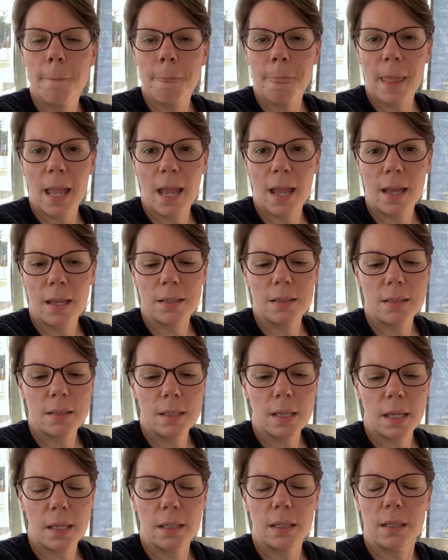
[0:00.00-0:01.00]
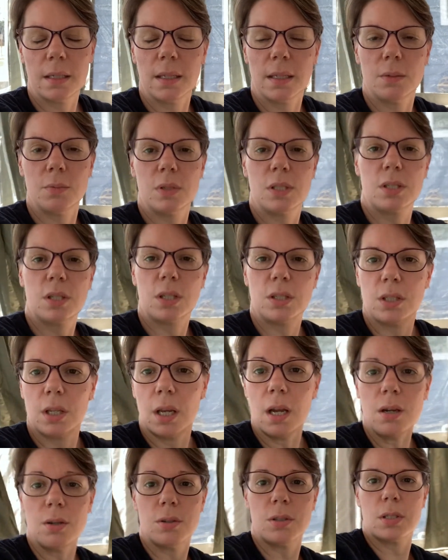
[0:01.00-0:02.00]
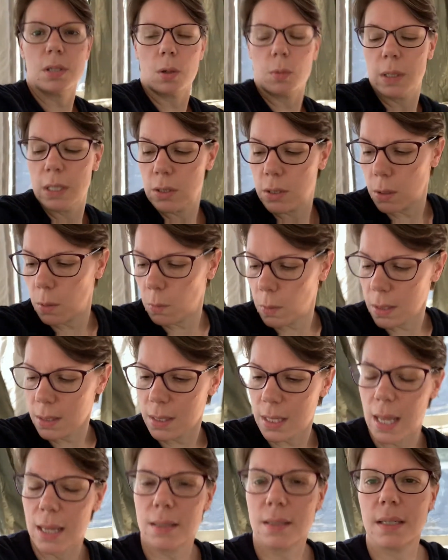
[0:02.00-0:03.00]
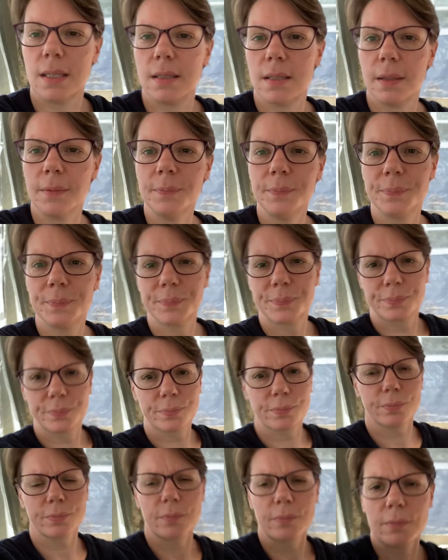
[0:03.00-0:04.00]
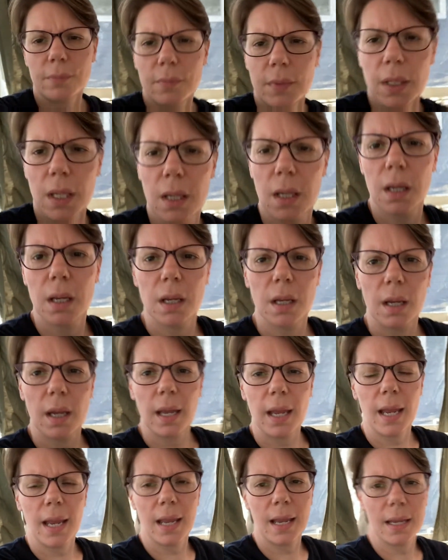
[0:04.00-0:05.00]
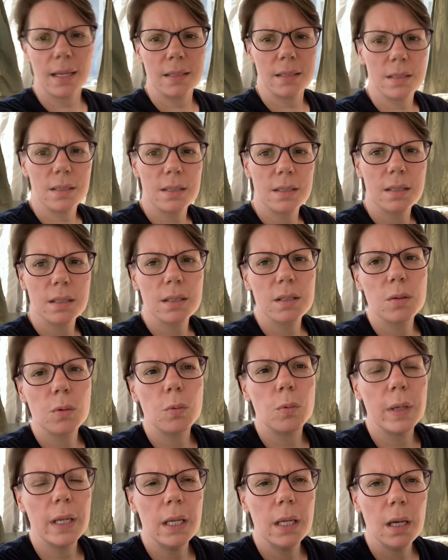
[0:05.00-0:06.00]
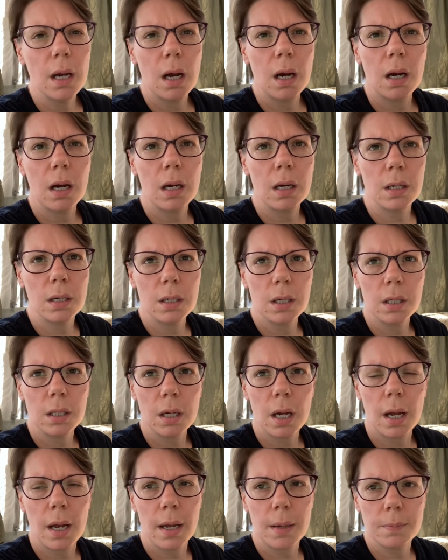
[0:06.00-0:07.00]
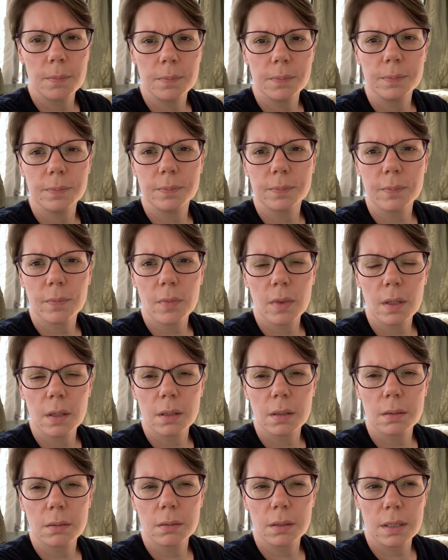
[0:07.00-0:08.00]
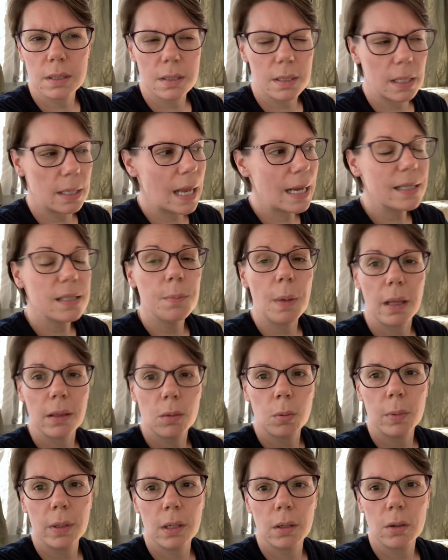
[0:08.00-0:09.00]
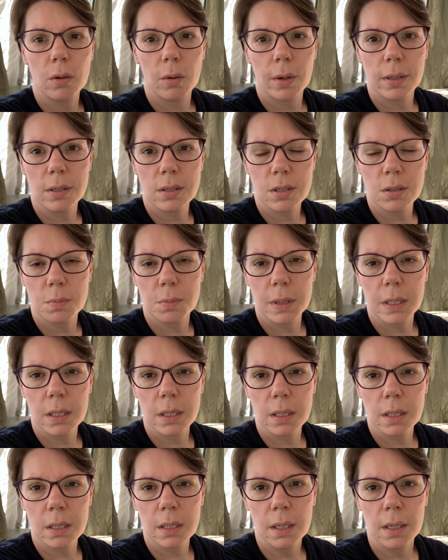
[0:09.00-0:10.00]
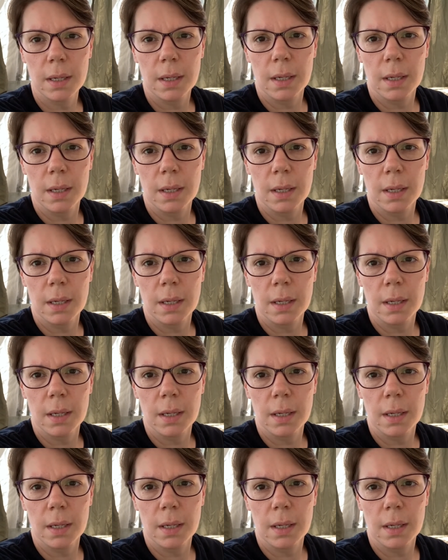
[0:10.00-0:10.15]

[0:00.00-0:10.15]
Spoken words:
and it was good to go. So we used it once last season, and we are, let's see, next month we are going to be